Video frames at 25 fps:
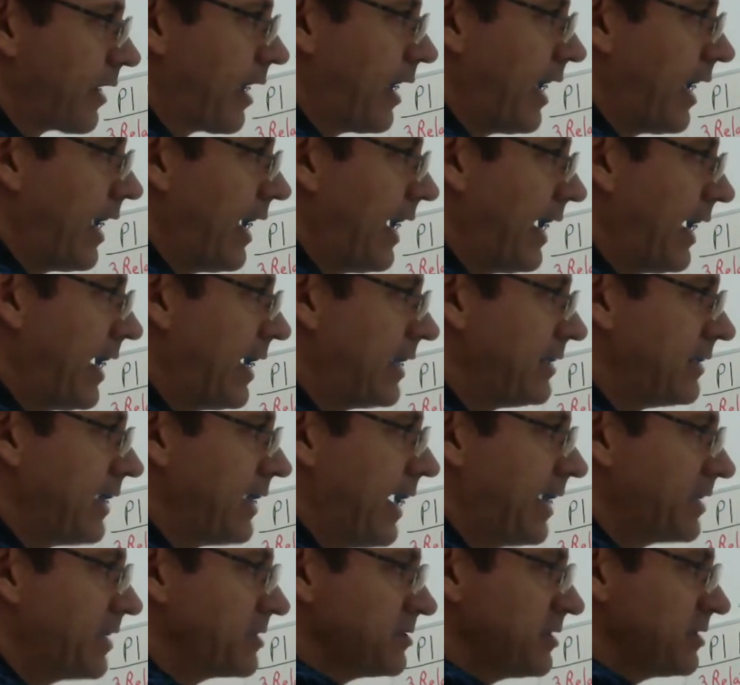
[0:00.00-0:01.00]
And
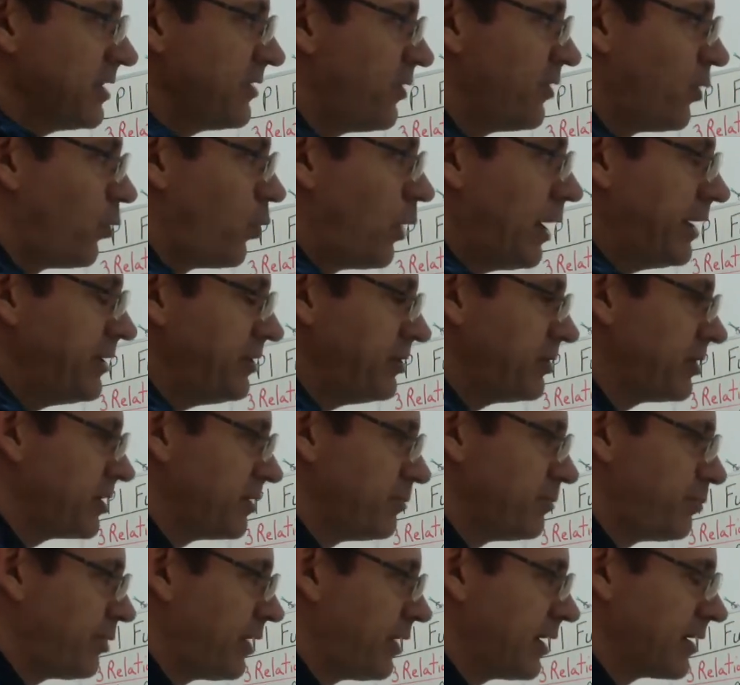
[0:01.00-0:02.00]
actually the 1 you
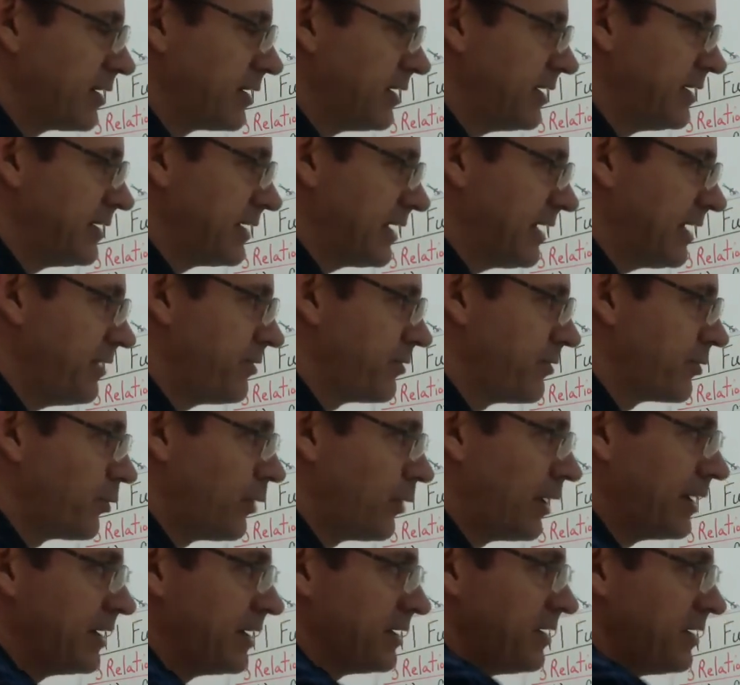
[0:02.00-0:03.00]
could plug in either
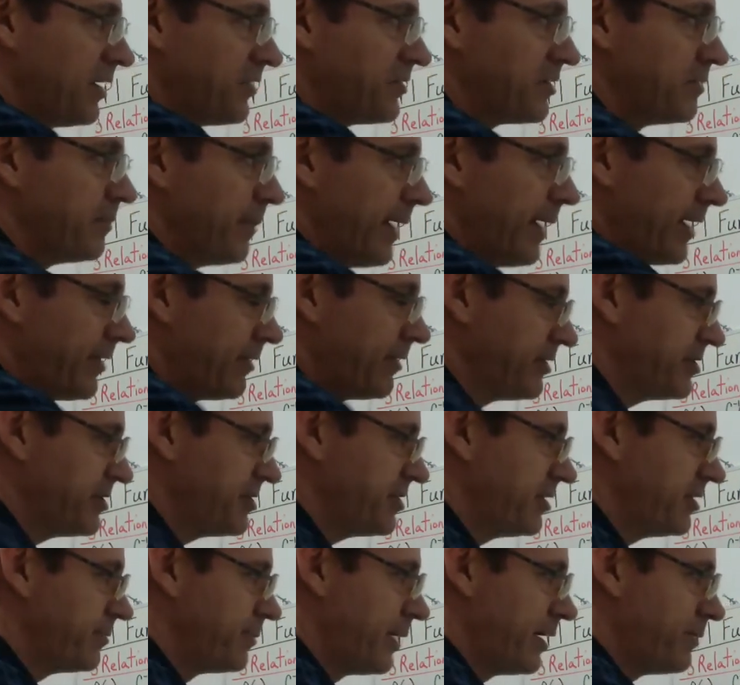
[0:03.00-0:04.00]
one. It doesn't matter. It's
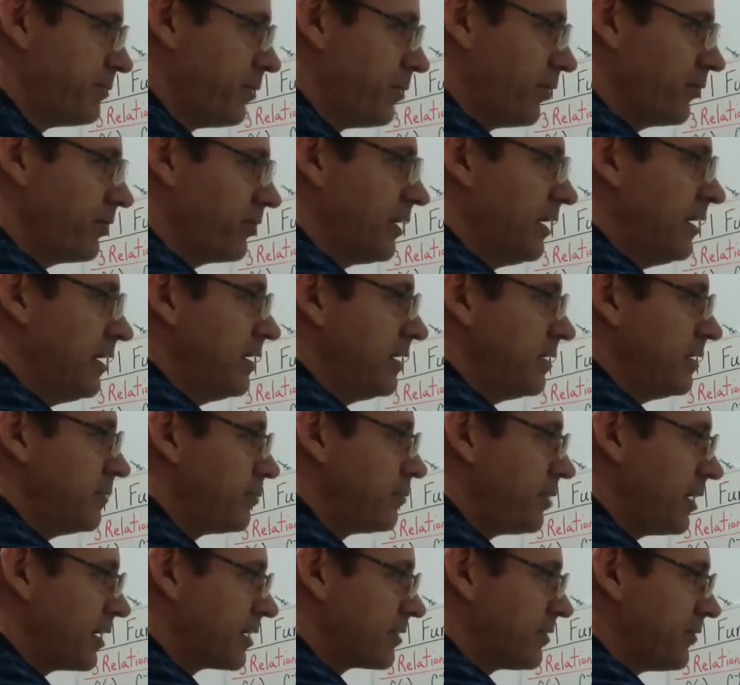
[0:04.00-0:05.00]
shared by both.
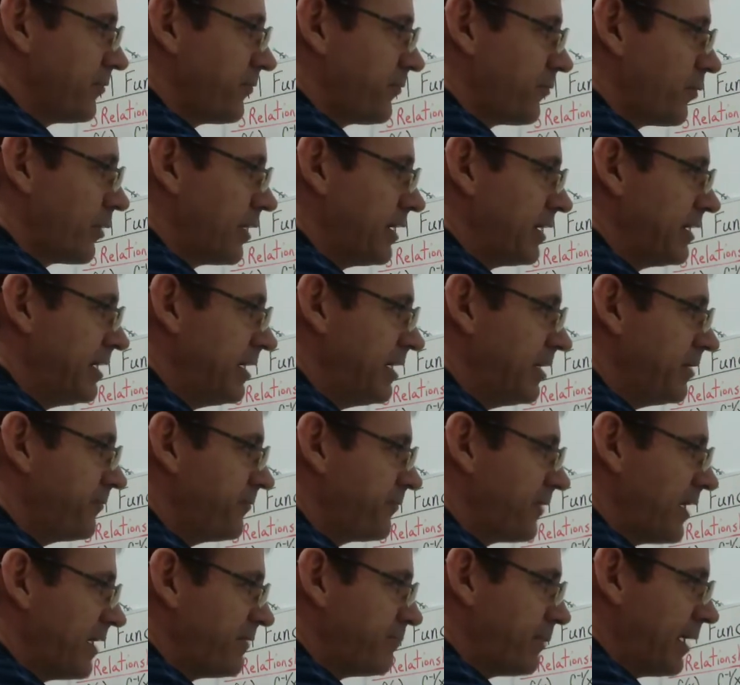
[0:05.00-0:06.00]
Plug the 4 in here.
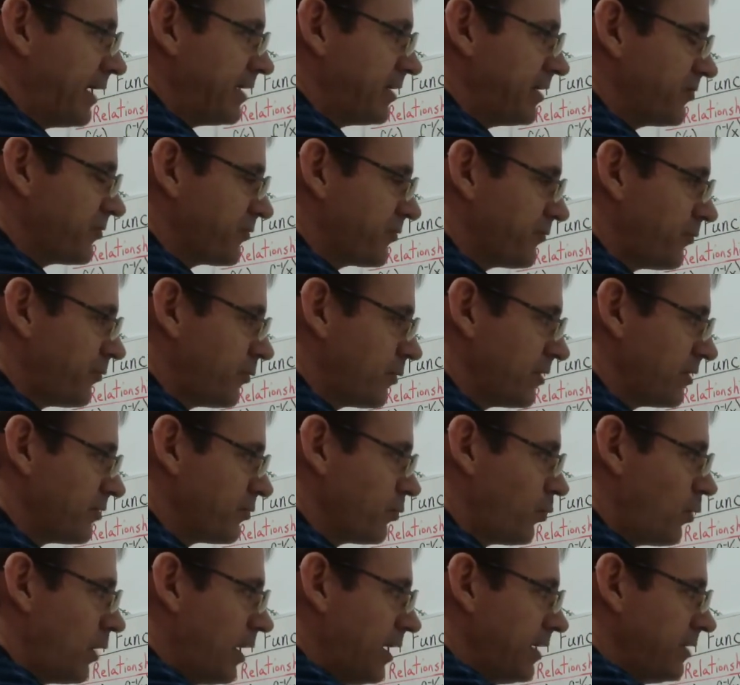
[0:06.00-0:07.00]
5 minus 4 is
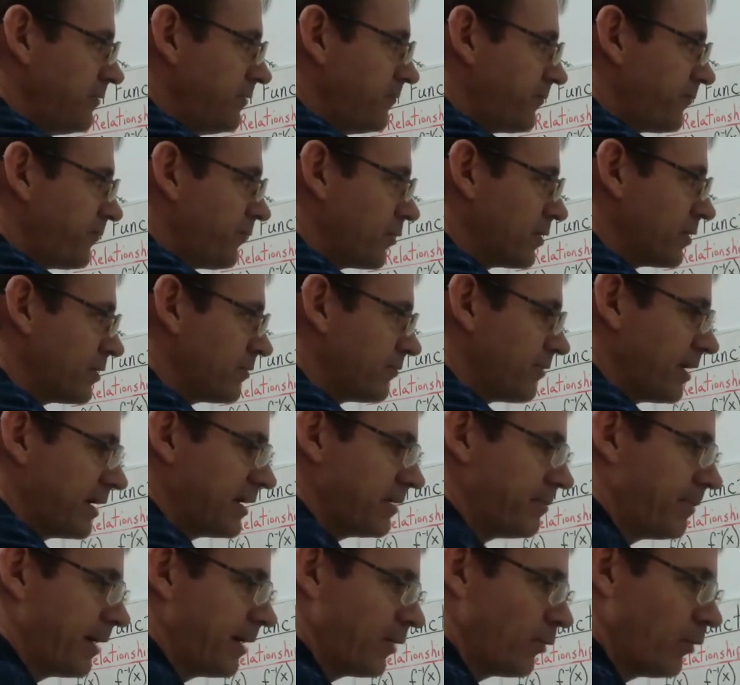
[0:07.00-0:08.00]
1. 4
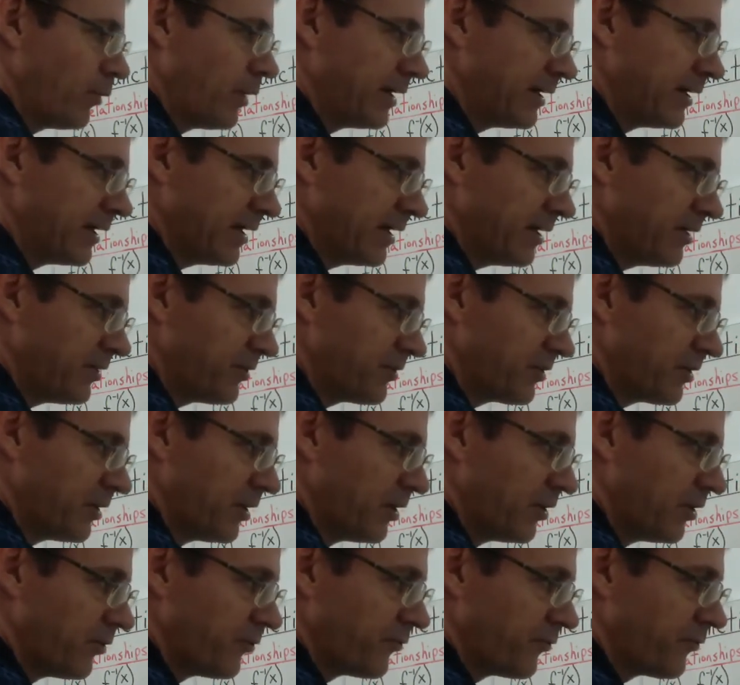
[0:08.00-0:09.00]
divided by 1 is
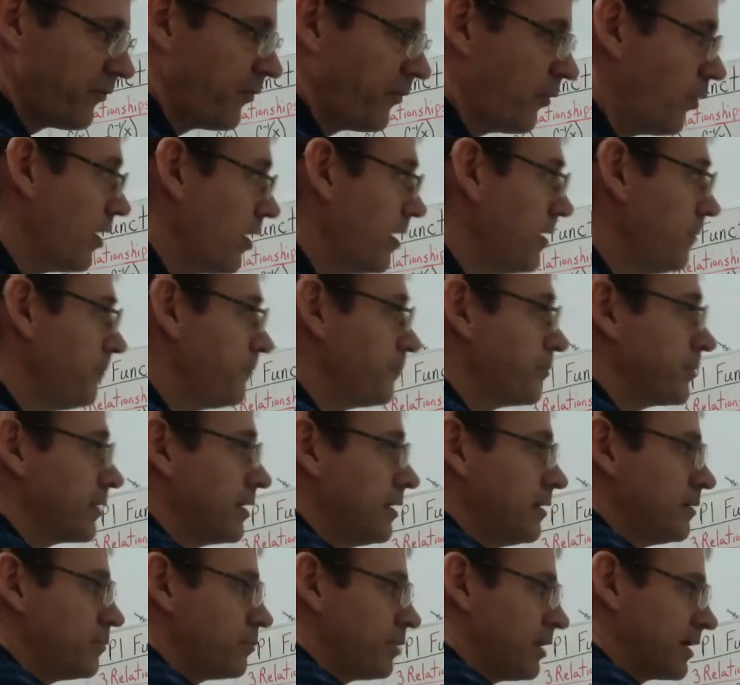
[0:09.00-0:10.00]
4.
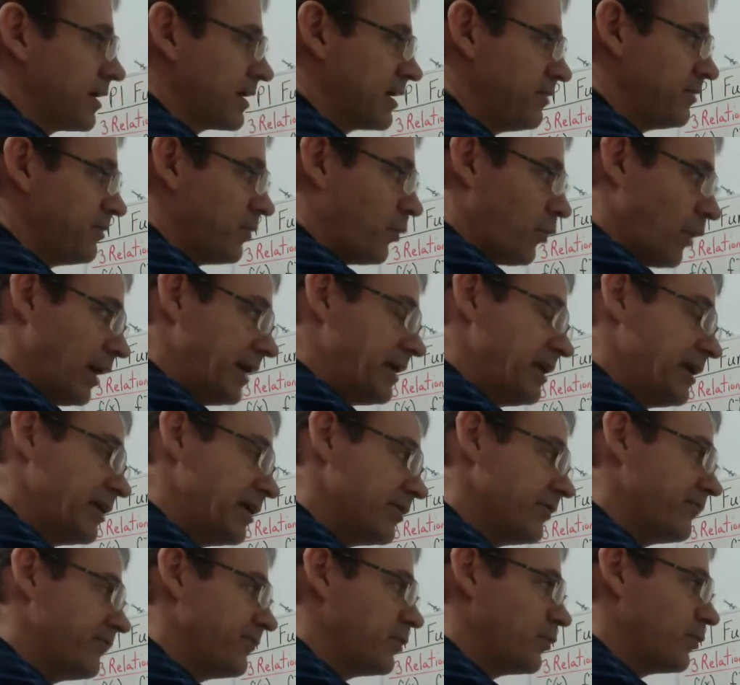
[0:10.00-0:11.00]
Plug in the 1
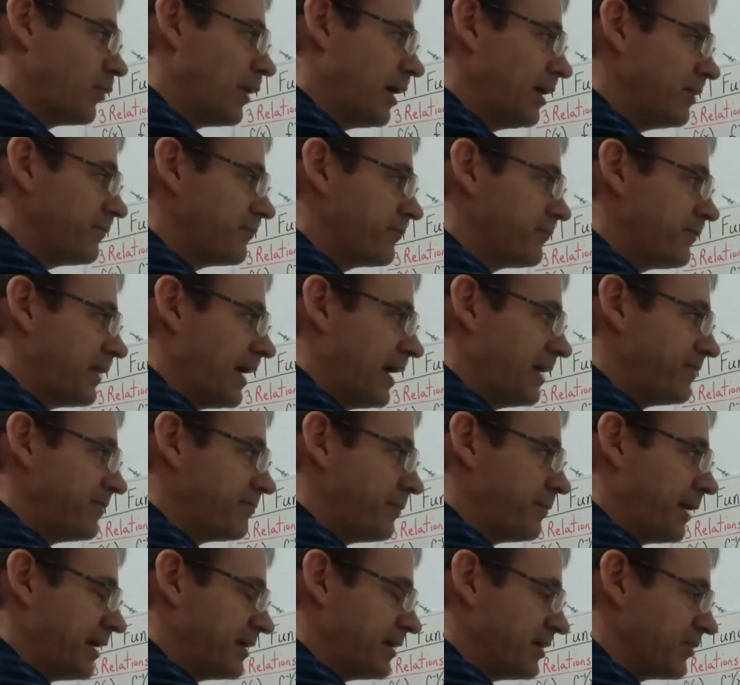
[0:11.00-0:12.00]
here if you want. 5
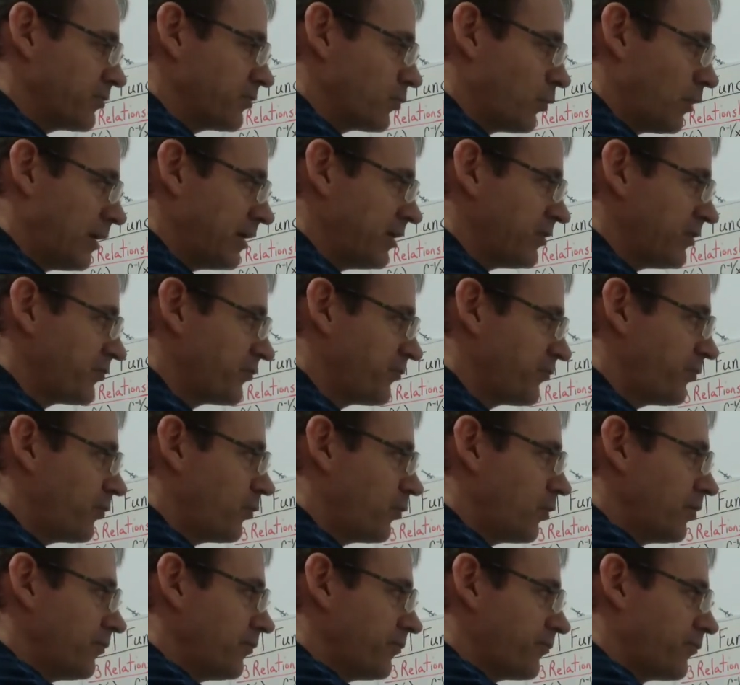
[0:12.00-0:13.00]
minus 1 is
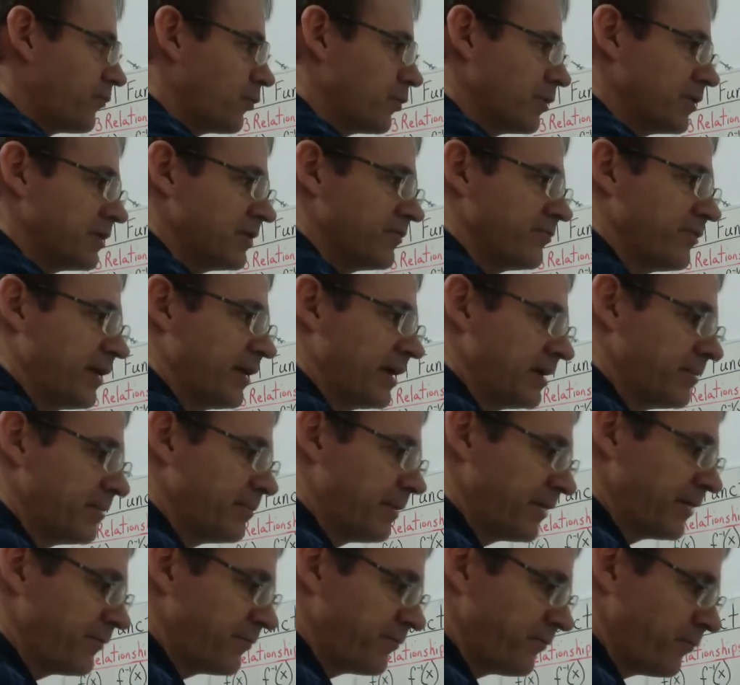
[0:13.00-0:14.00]
4. 4 divided
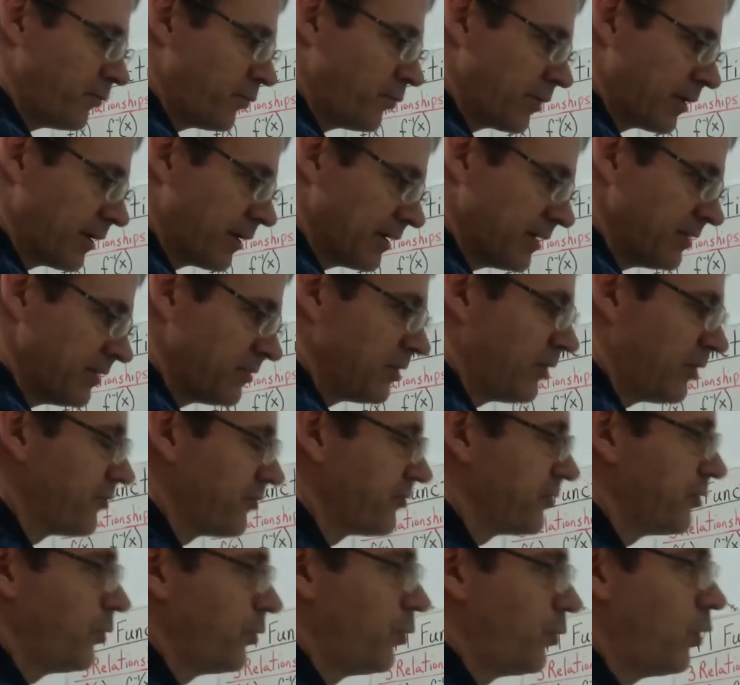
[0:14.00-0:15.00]
by 4 is
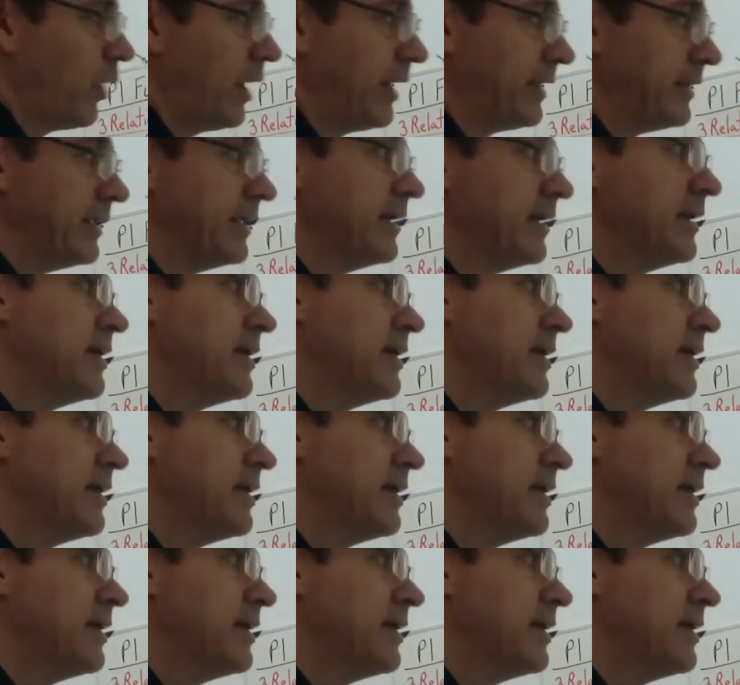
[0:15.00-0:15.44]
also 1.